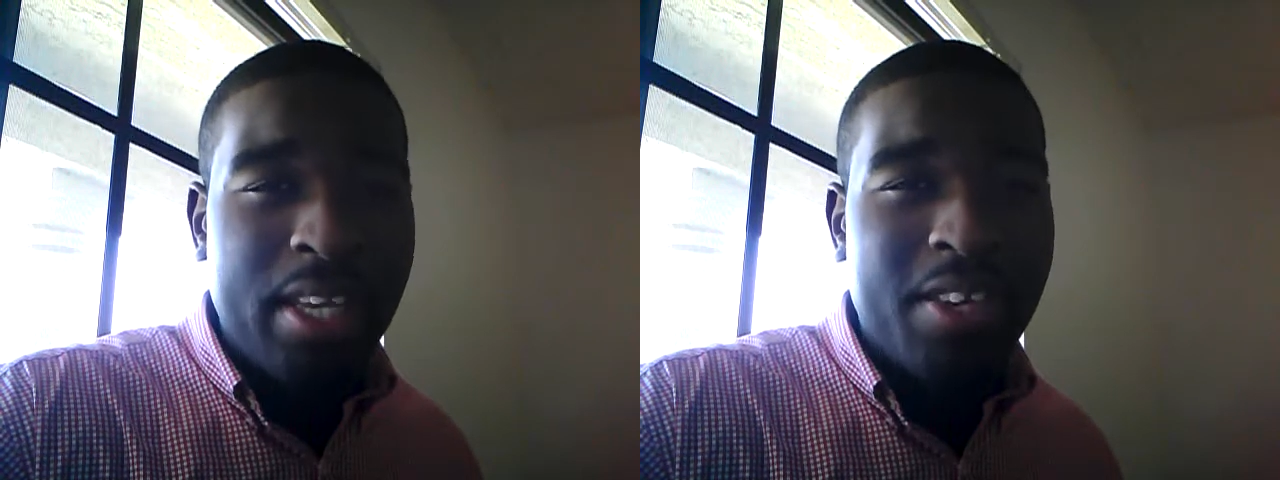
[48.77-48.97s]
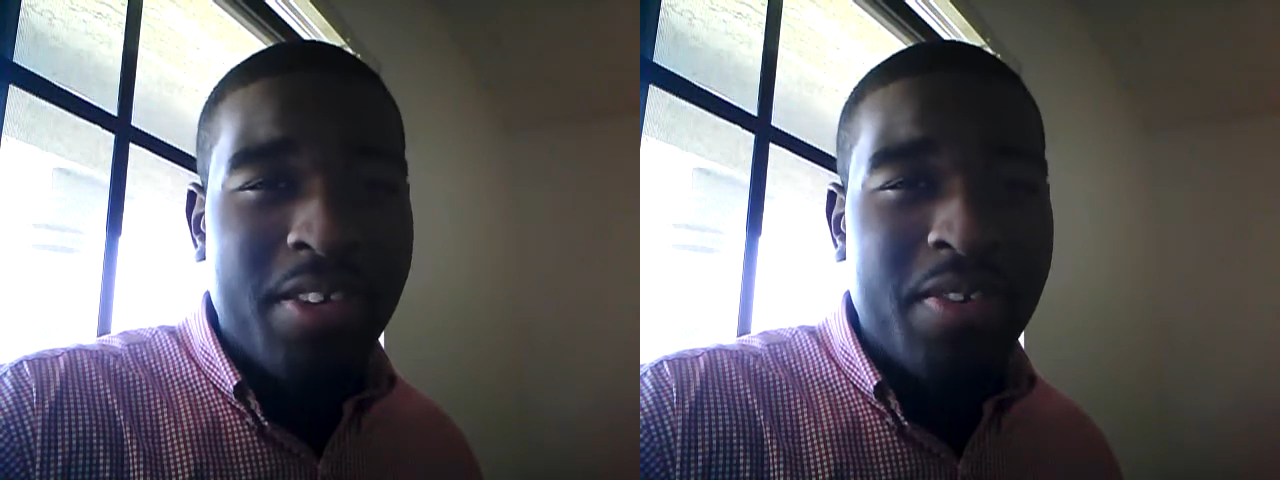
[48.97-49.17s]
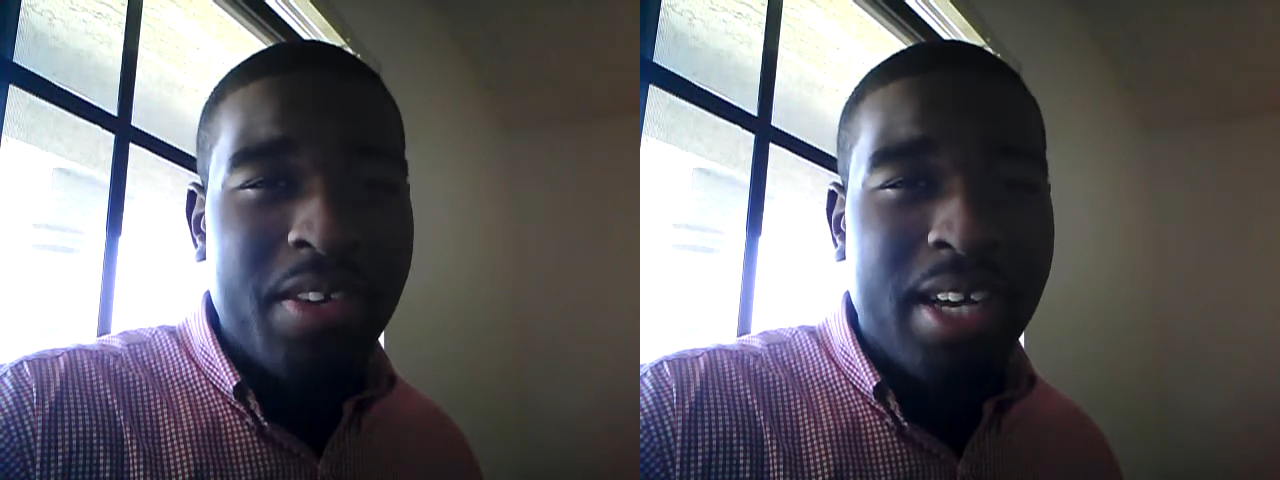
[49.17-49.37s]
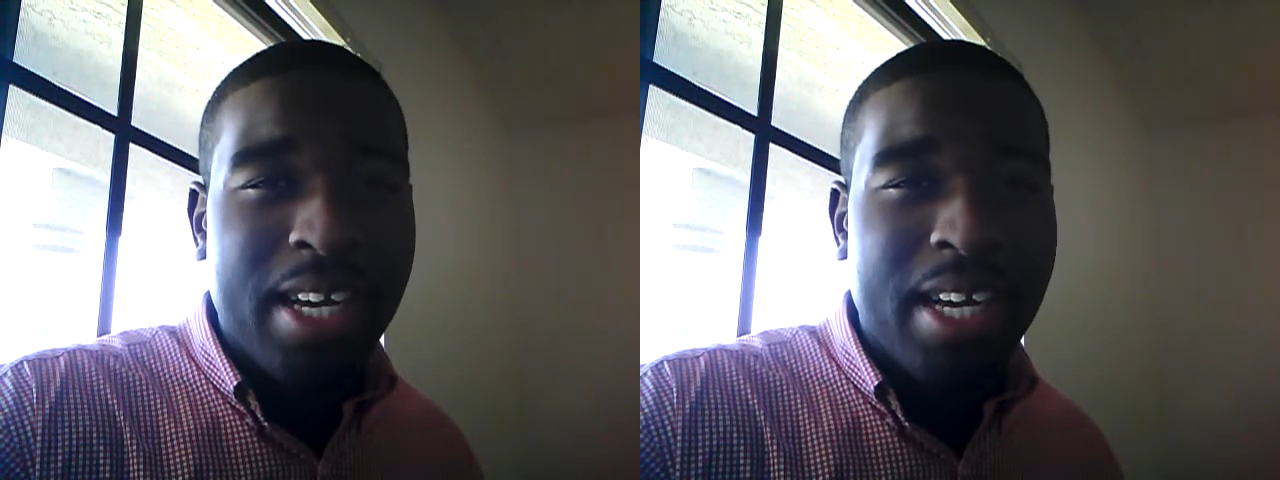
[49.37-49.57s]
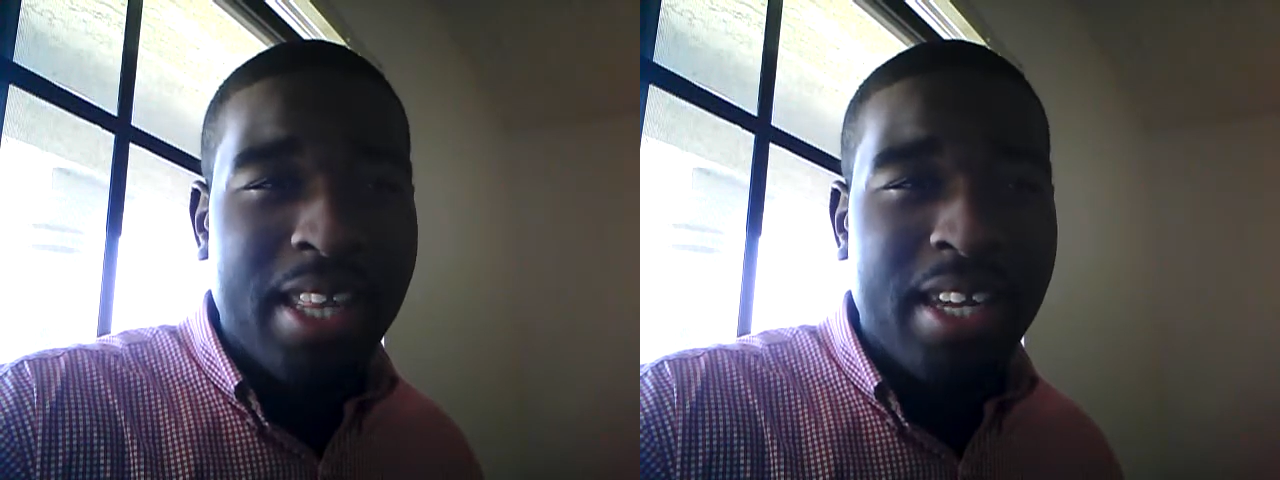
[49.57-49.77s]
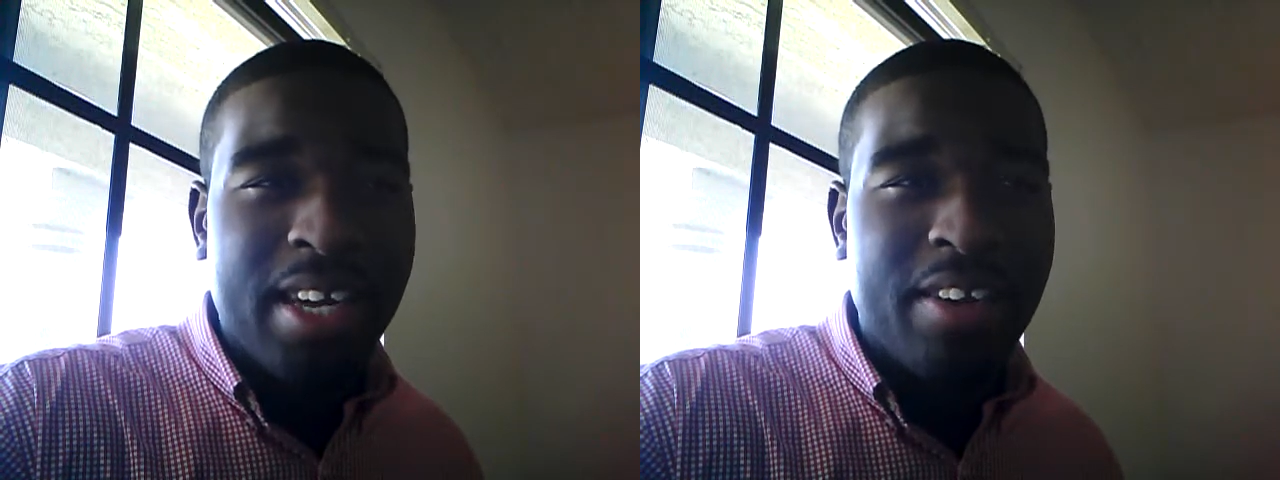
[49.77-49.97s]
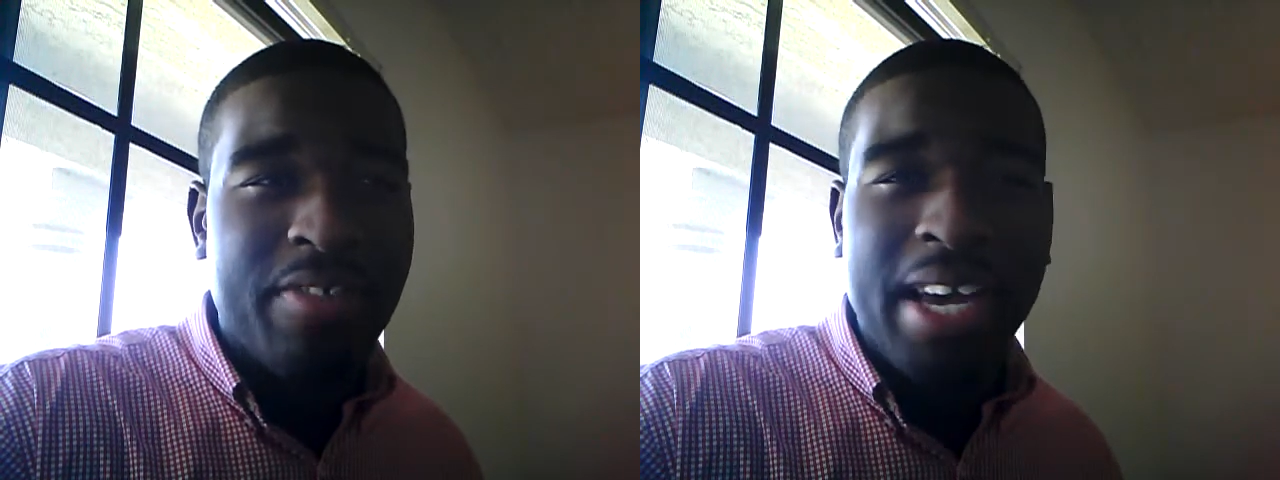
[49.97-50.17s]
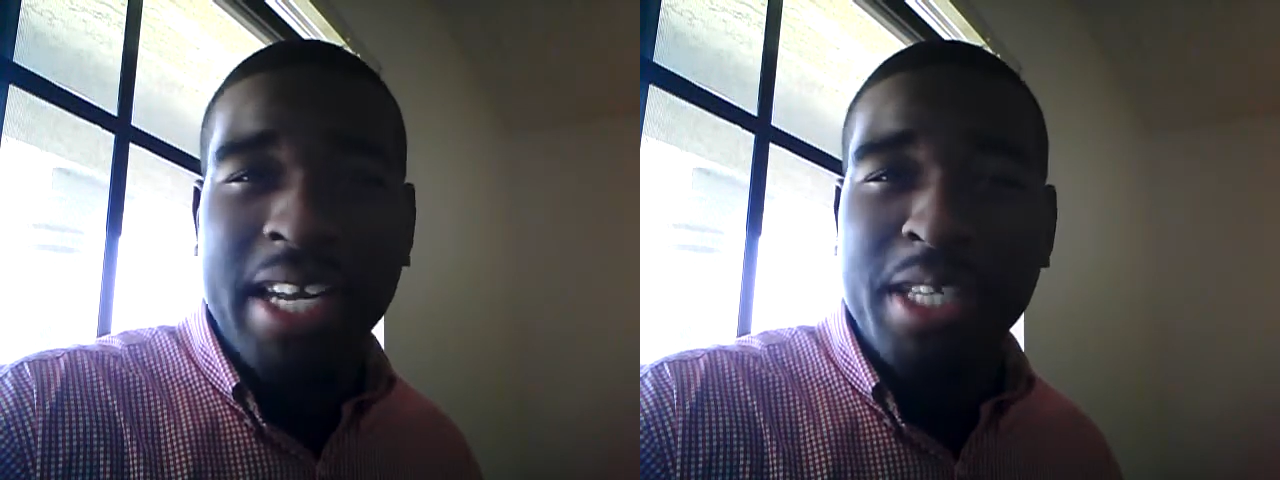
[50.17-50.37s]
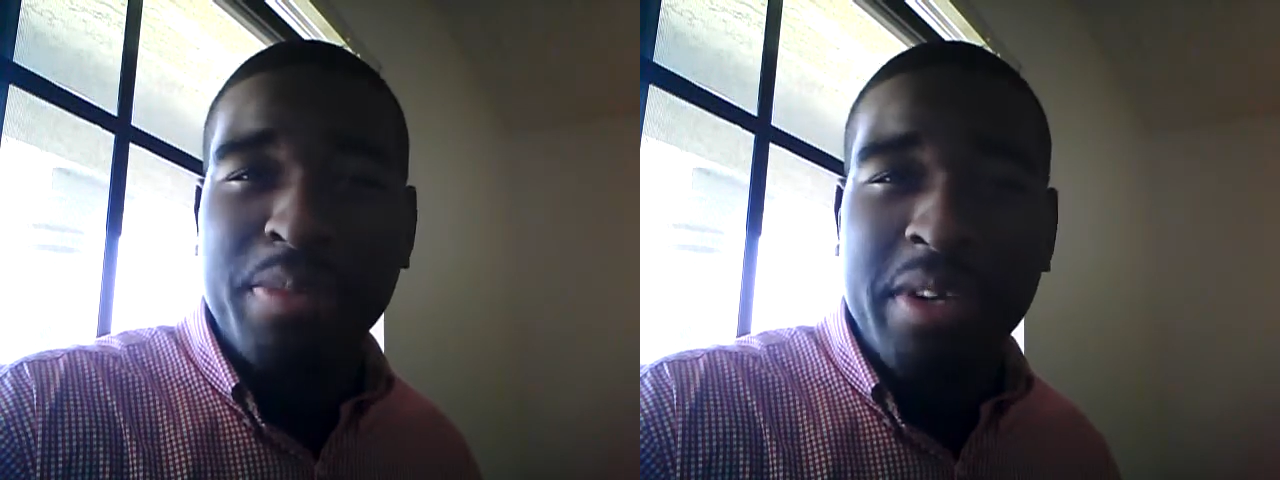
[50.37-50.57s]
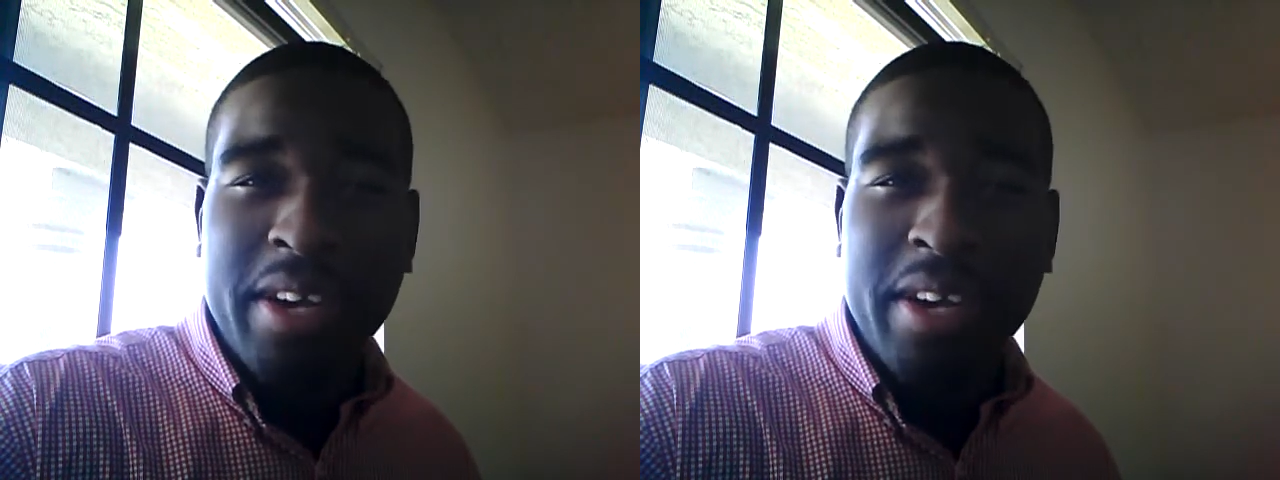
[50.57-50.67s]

people like you uh, that have